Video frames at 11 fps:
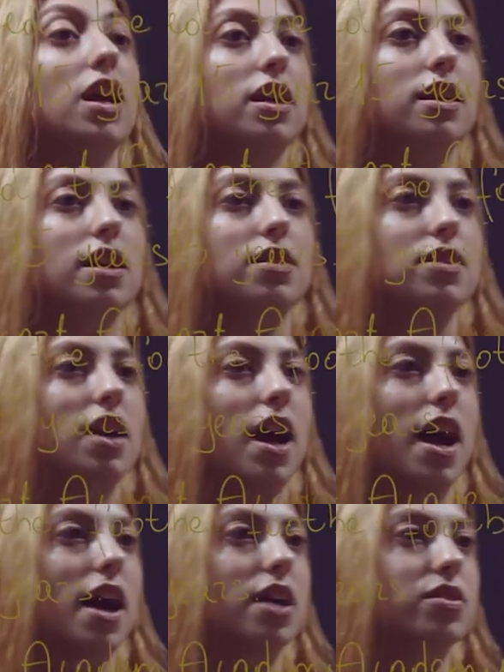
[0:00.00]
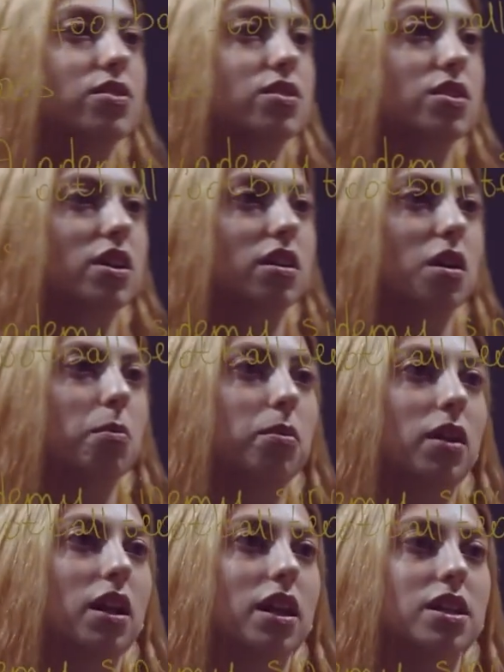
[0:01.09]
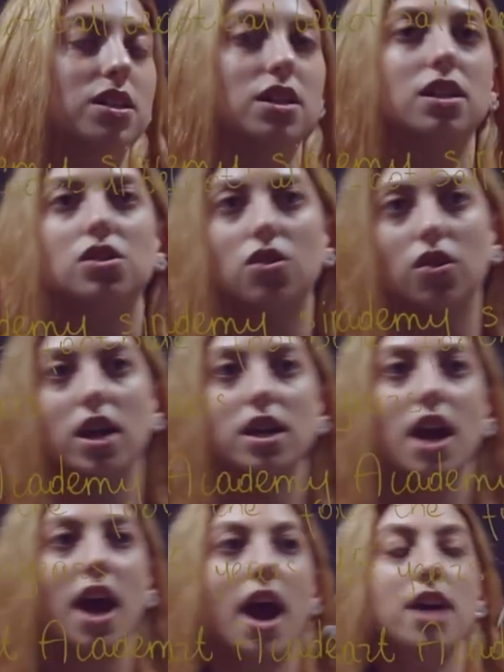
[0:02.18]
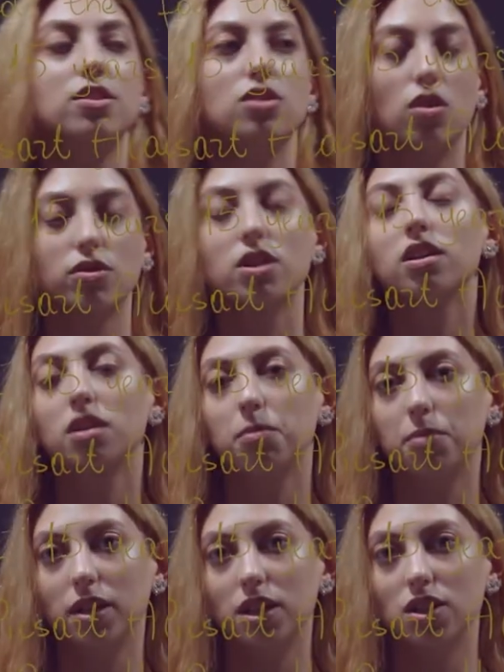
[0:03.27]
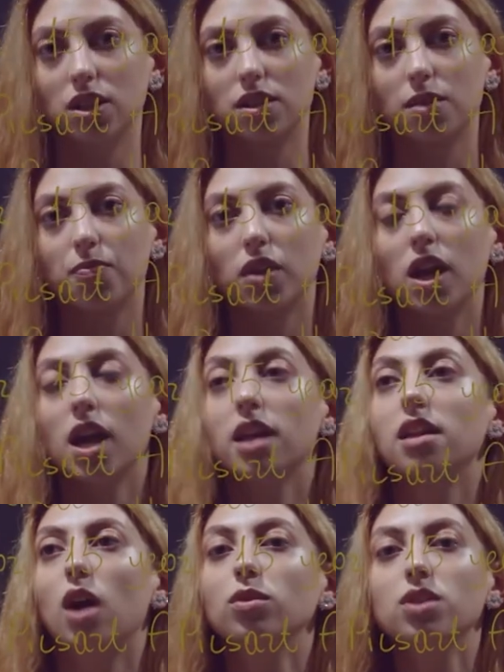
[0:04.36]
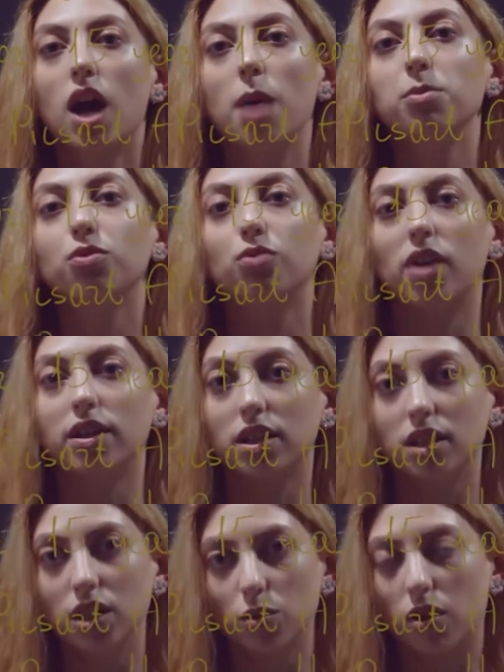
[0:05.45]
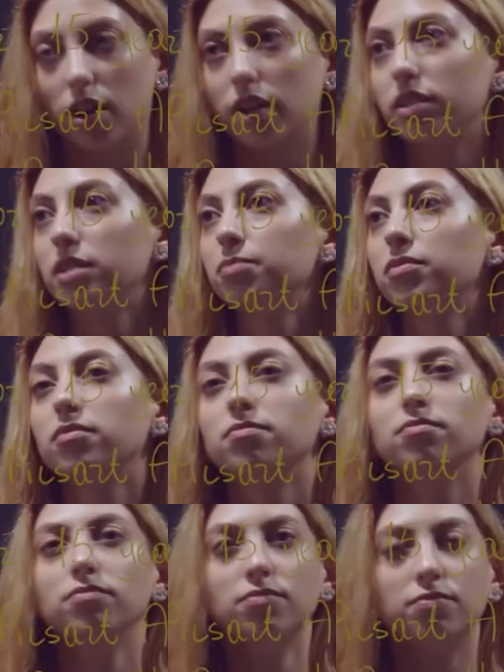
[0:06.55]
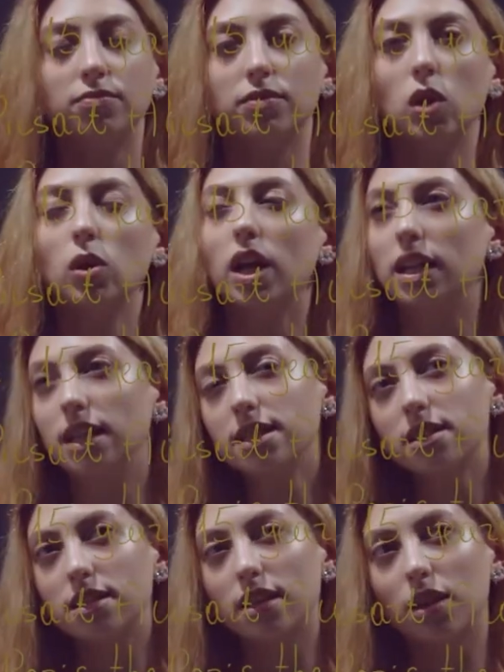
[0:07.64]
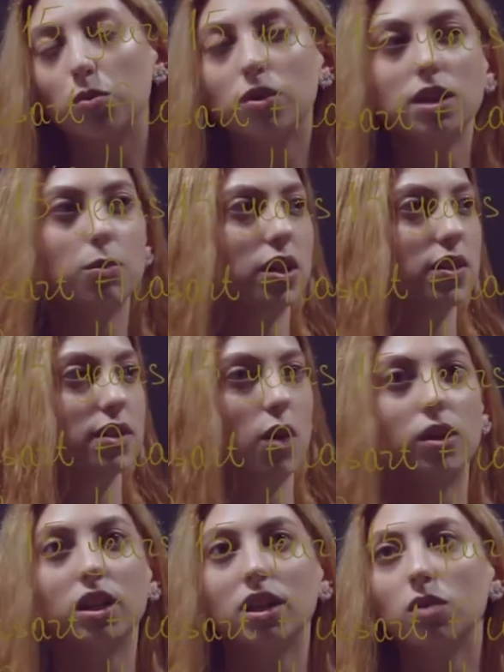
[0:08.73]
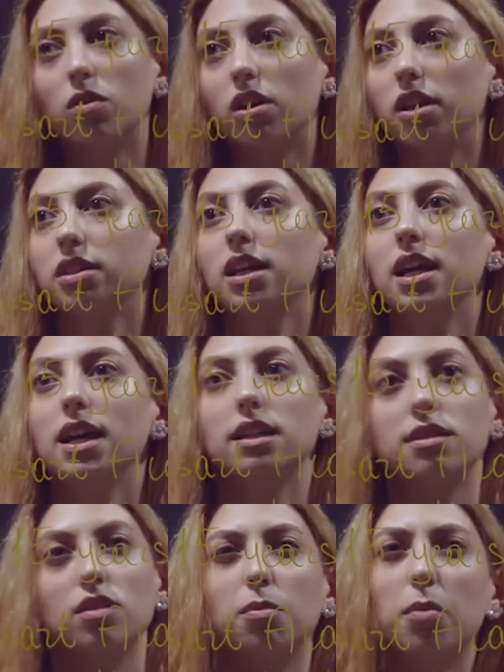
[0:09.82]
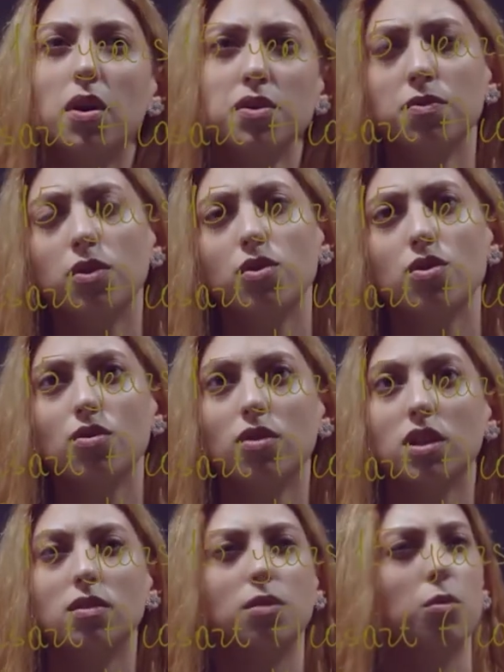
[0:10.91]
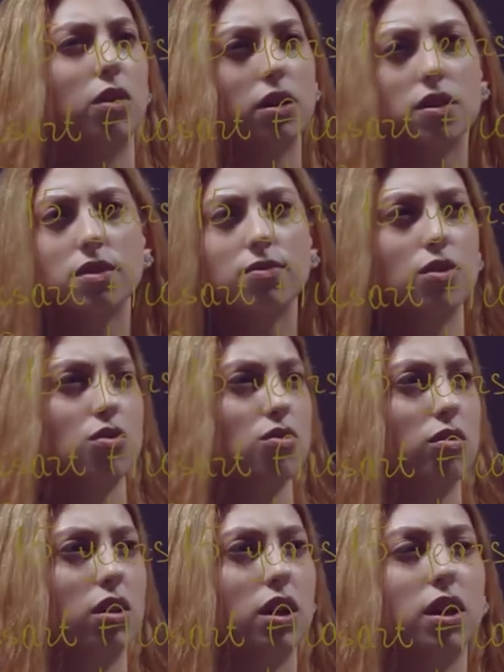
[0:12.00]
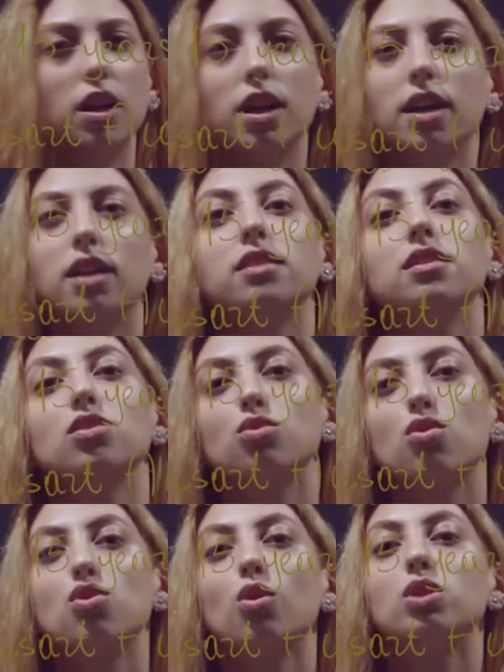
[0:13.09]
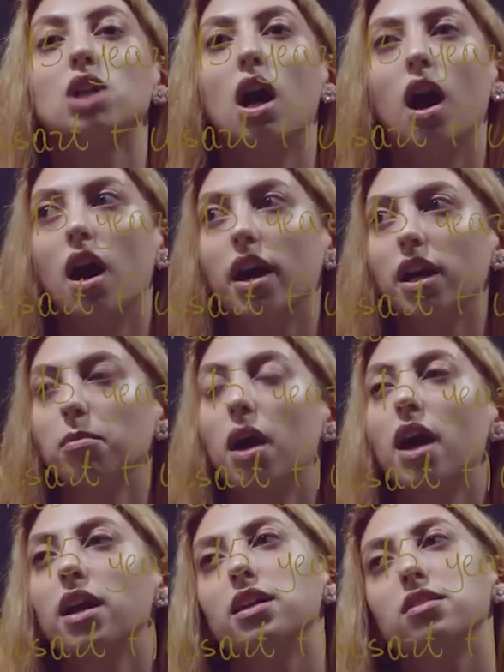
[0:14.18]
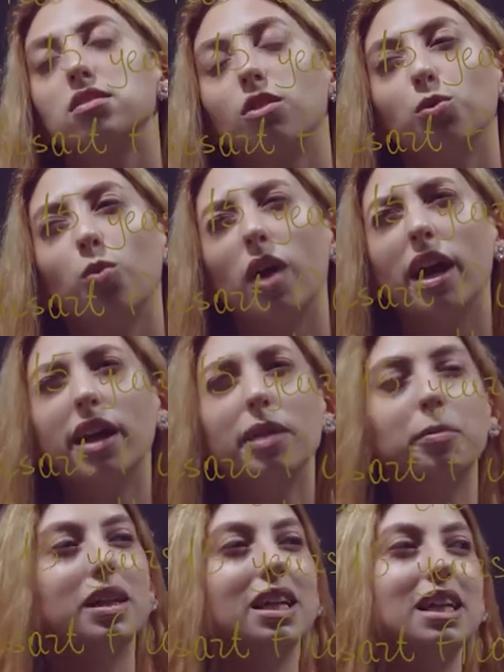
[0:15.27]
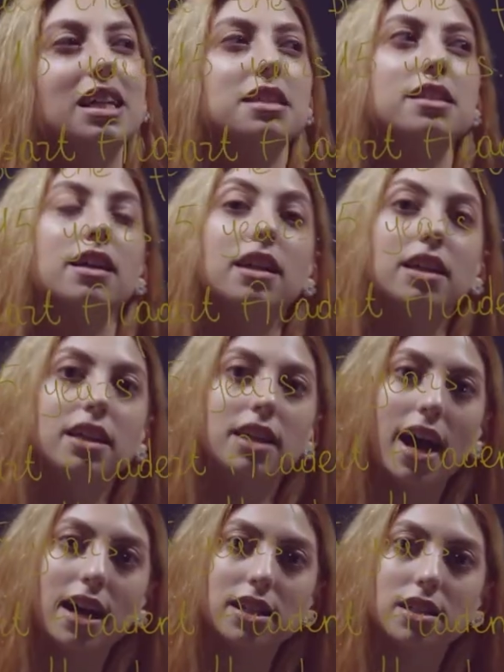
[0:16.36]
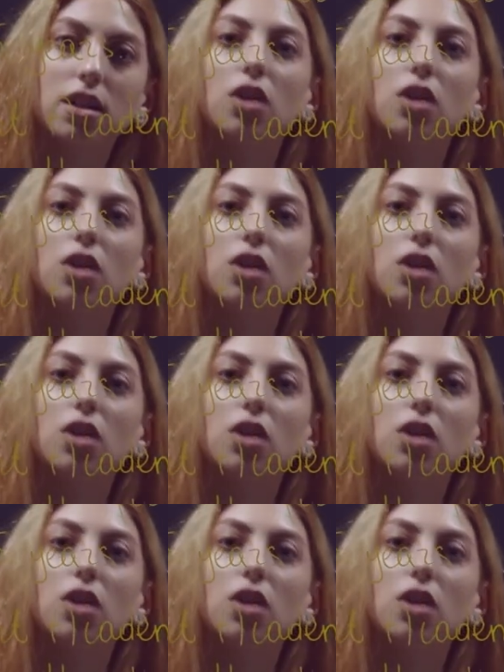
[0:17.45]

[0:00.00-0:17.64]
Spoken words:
Yes, hadn't completed, okay? Had not completed. Now time to find a keyword. Okay, let's see. Where is our keyword? It's not boss for sure, it's not workers for sure. It needs to show time. It's not when, but it's yet.